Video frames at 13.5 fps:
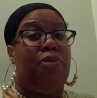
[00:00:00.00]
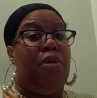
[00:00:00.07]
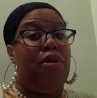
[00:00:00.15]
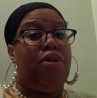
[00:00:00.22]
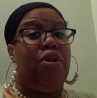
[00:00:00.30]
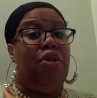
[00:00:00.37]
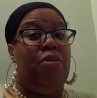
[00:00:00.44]

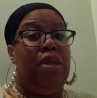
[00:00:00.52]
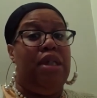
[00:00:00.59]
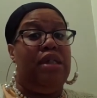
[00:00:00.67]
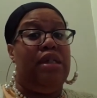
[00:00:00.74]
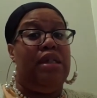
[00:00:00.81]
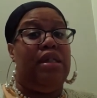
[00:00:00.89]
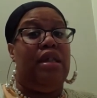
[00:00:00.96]
personal
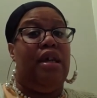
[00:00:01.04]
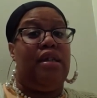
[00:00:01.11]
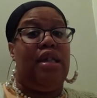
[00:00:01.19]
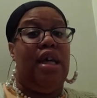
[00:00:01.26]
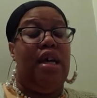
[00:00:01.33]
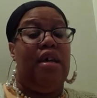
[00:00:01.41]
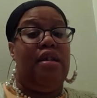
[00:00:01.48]
business like
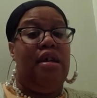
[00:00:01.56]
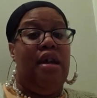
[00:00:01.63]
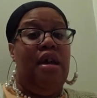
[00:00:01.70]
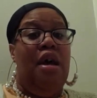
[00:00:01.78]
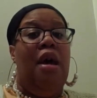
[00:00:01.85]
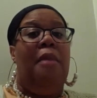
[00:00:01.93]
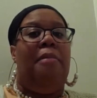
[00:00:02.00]
that.
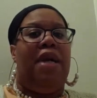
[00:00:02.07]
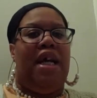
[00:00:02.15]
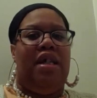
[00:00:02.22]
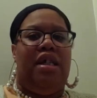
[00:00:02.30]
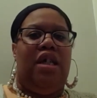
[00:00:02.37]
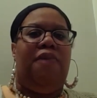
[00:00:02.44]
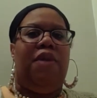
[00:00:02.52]
But I
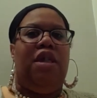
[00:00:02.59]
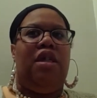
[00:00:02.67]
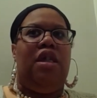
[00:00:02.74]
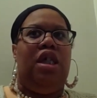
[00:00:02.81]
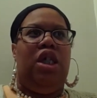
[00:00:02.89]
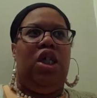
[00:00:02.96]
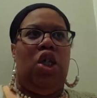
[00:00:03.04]

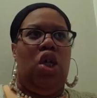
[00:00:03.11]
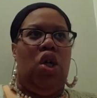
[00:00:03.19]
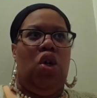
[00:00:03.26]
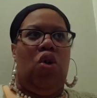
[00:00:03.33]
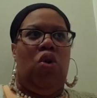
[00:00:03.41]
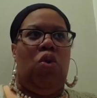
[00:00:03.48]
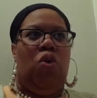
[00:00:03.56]
definitely
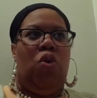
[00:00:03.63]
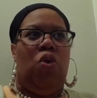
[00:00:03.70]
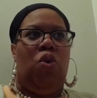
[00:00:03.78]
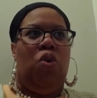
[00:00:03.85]
know